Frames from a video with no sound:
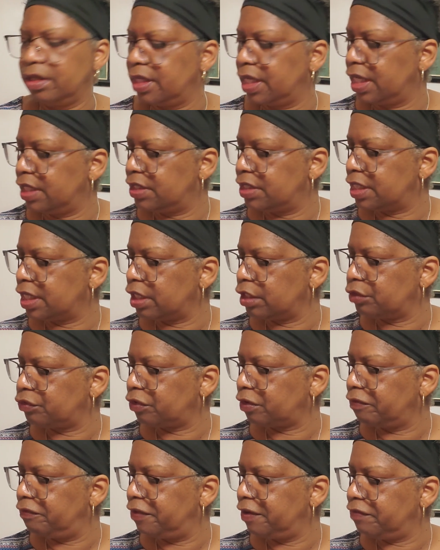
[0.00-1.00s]
It sells
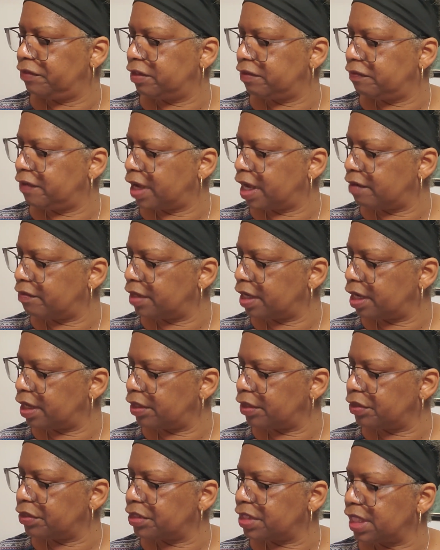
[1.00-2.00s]
for
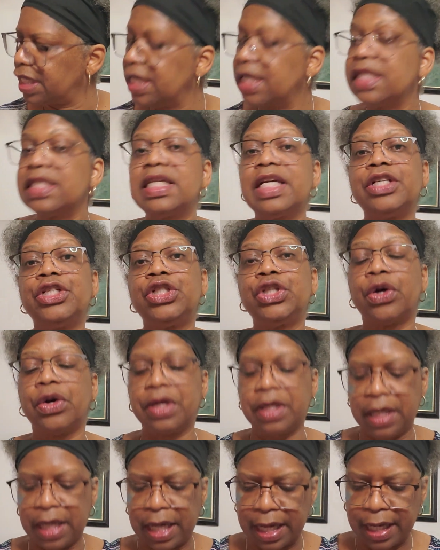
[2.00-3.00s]
$55. It is a
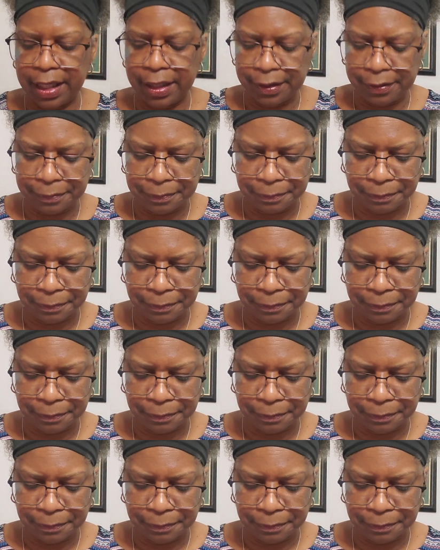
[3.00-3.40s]
Chardonnay.